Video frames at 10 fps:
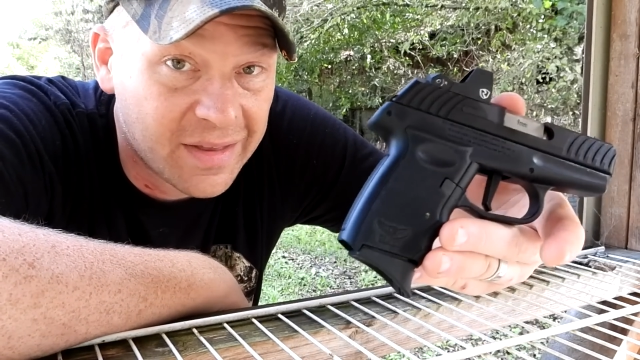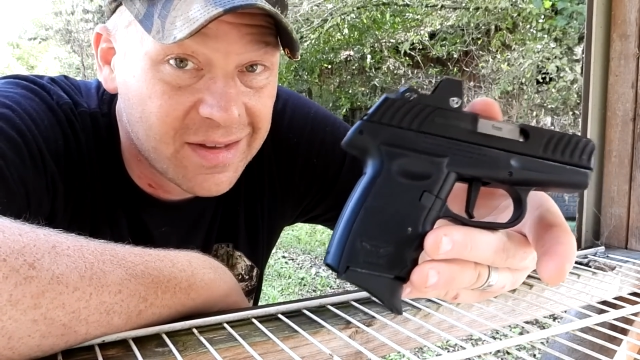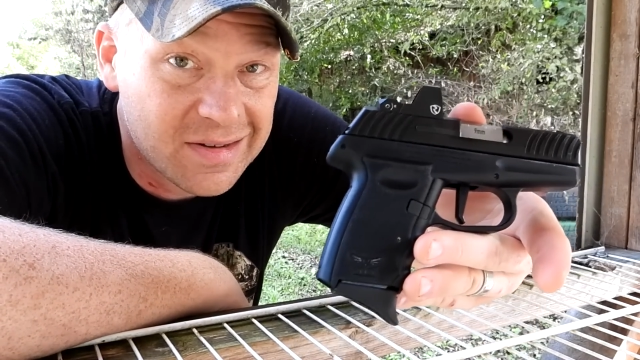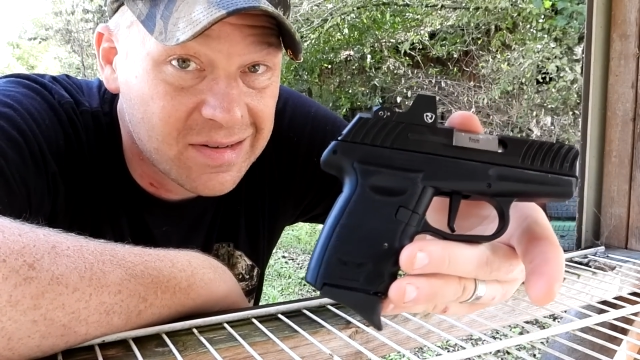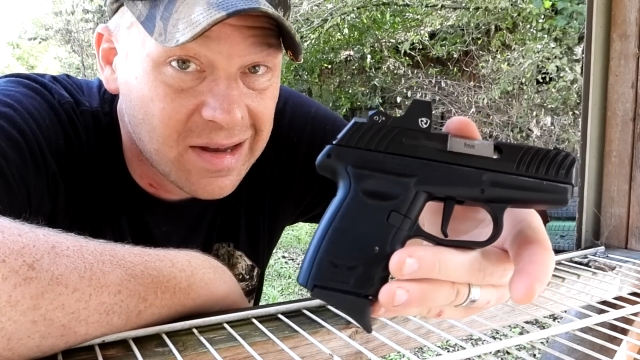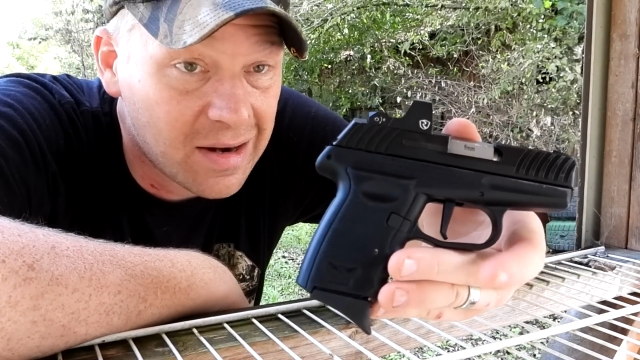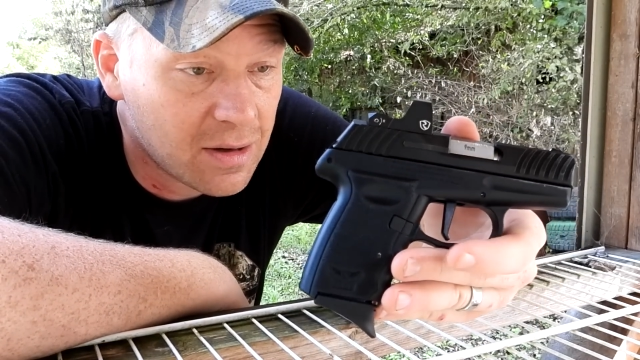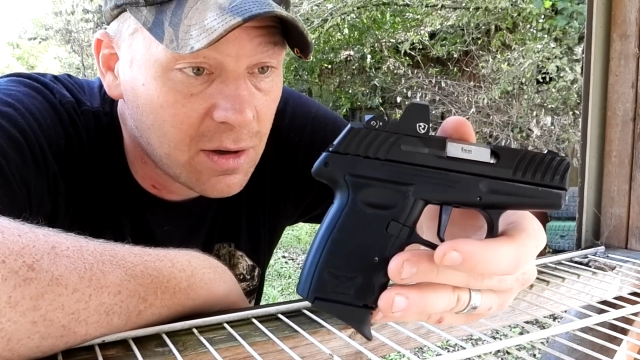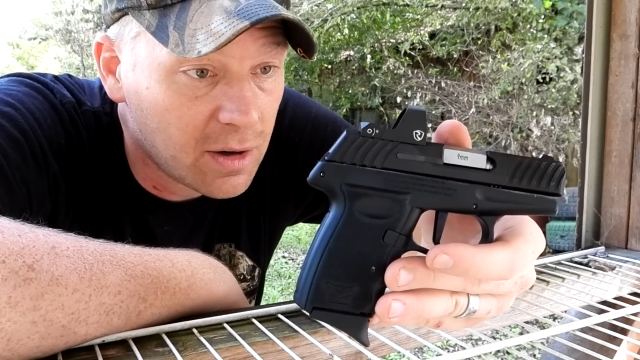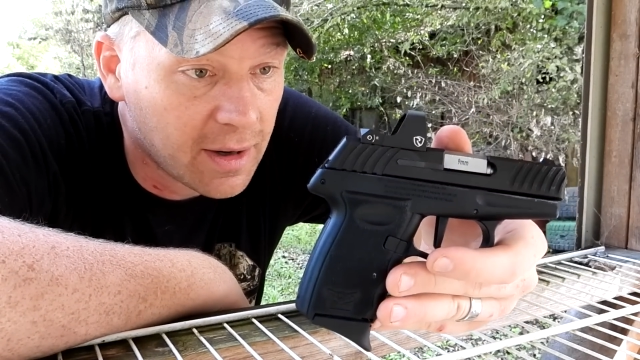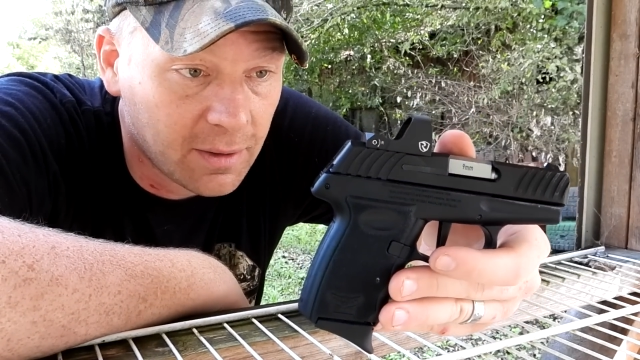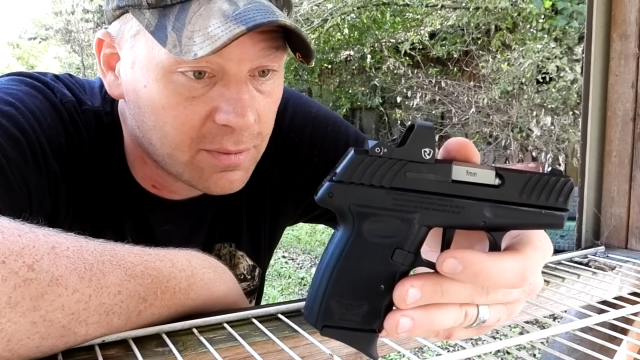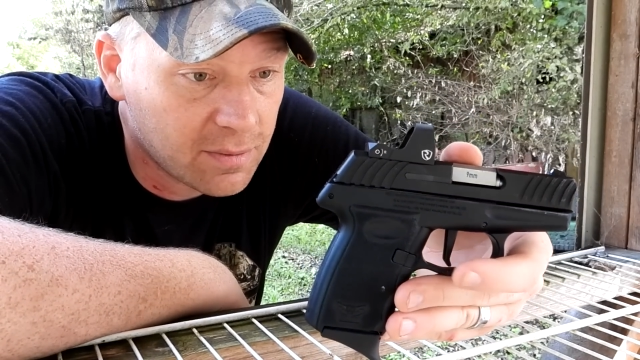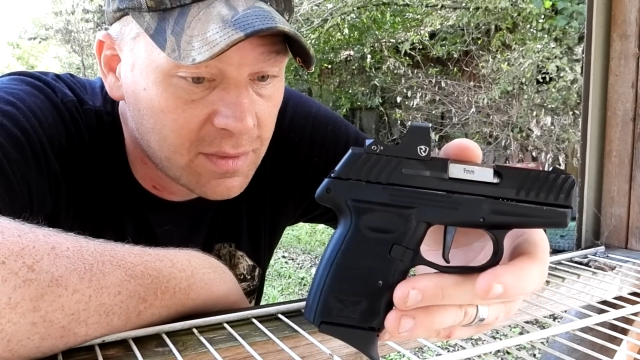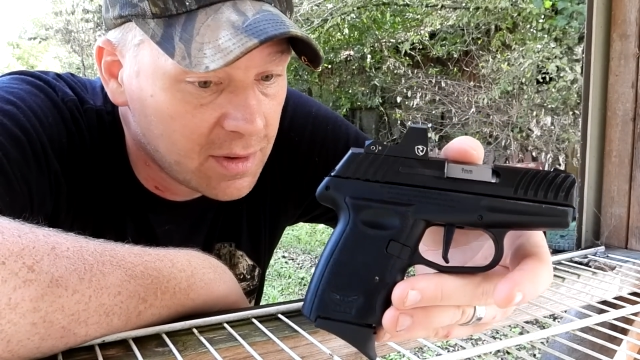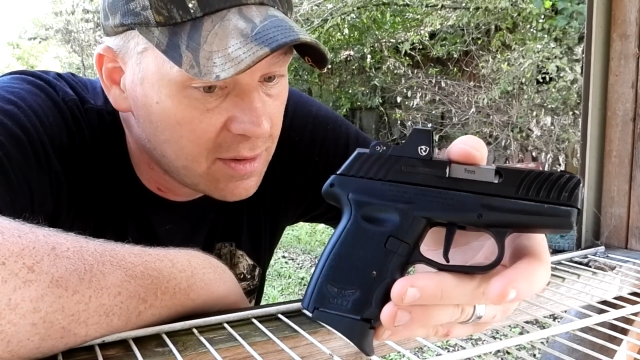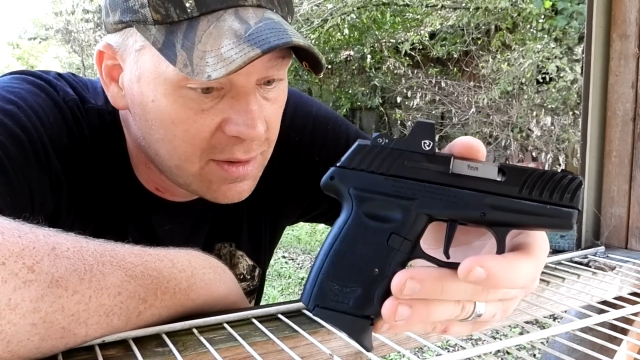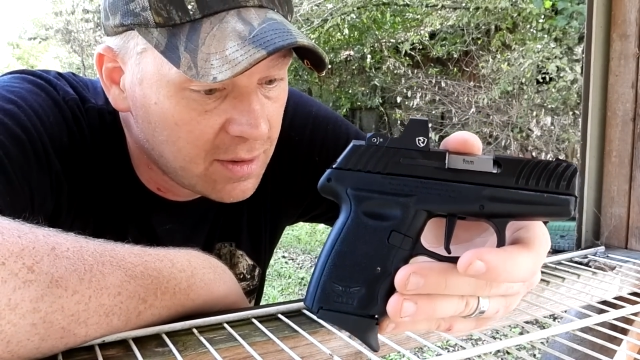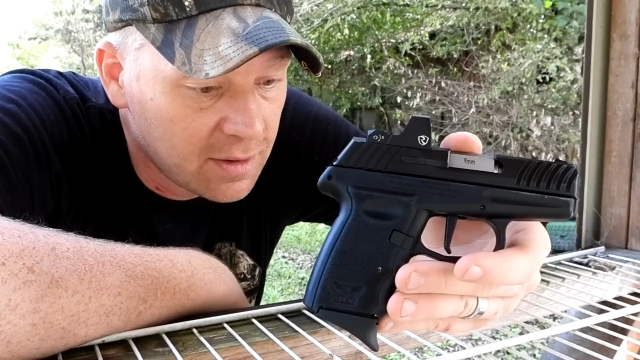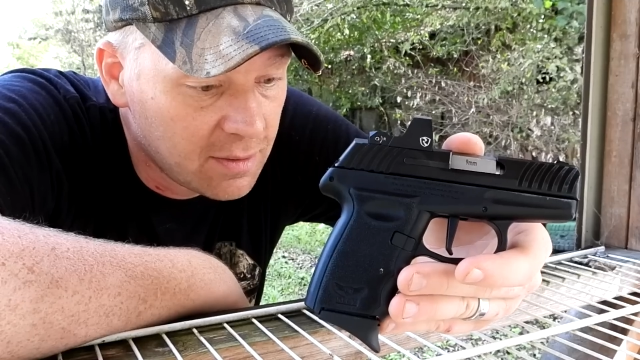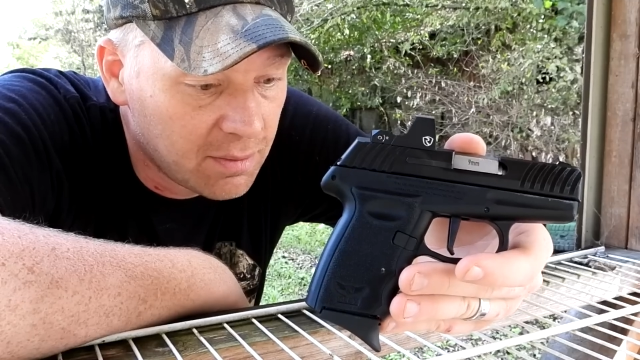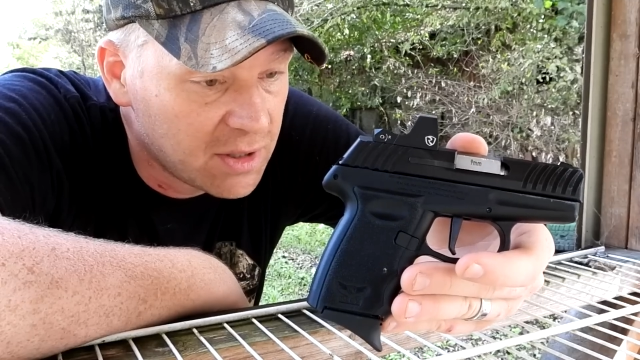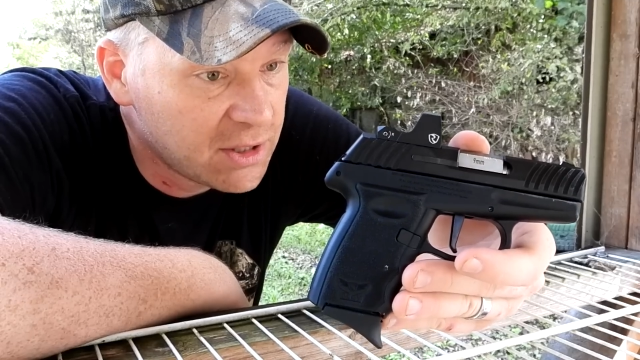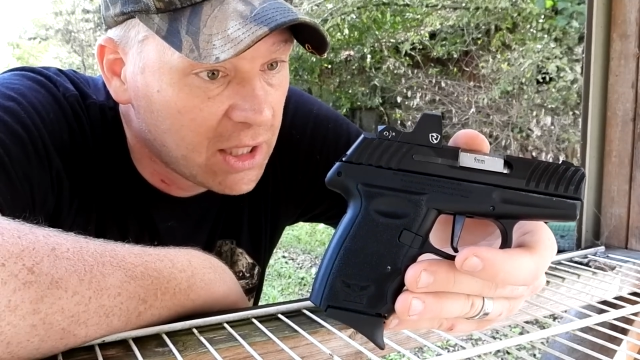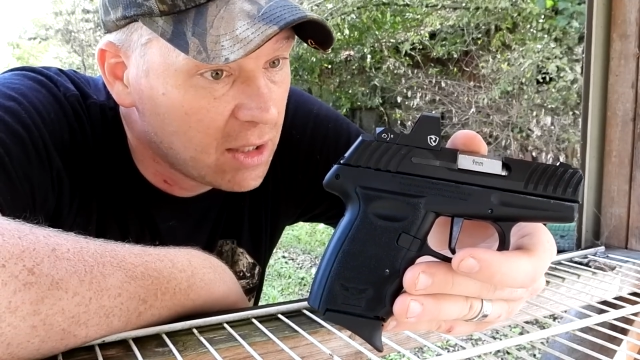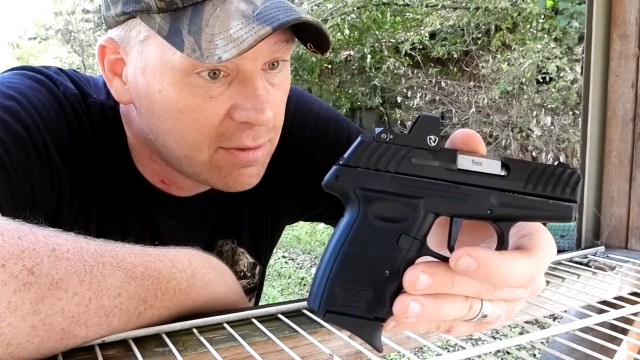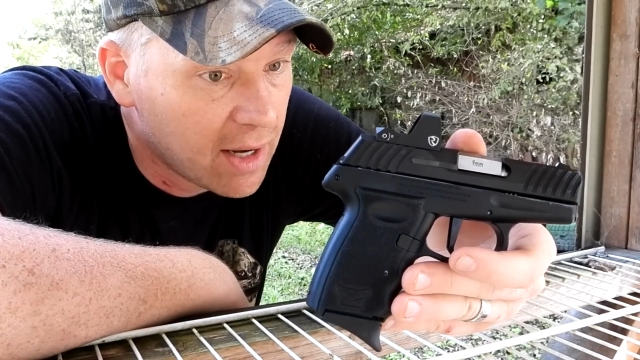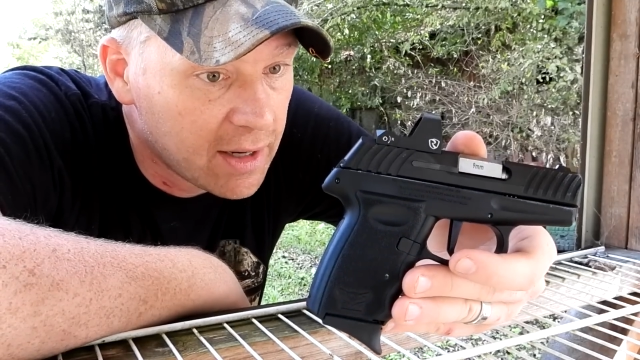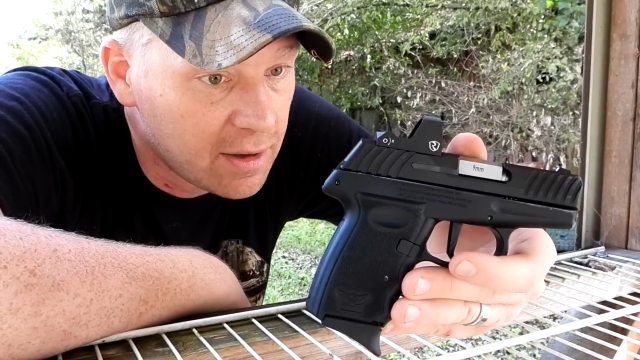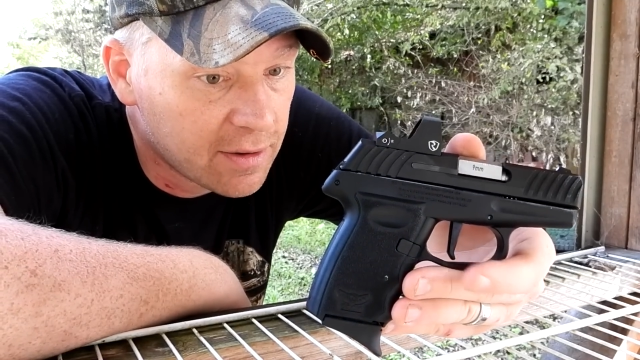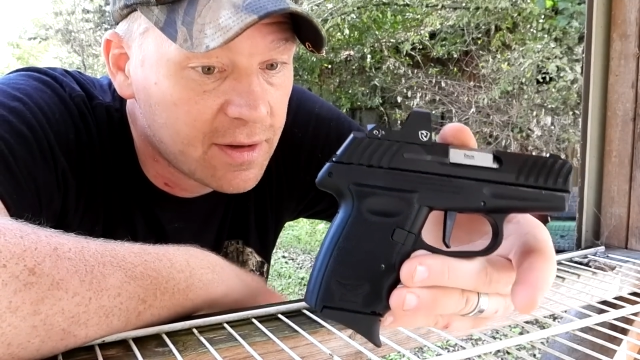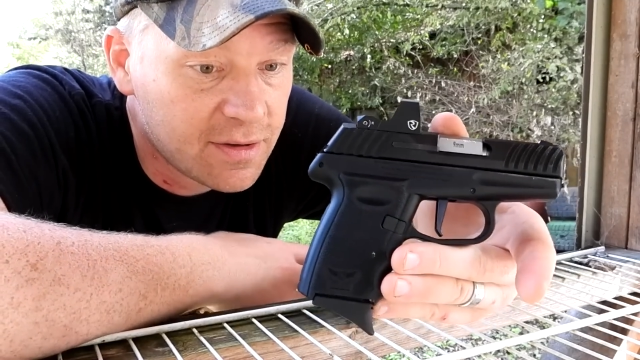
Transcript: This is not a target machine right here.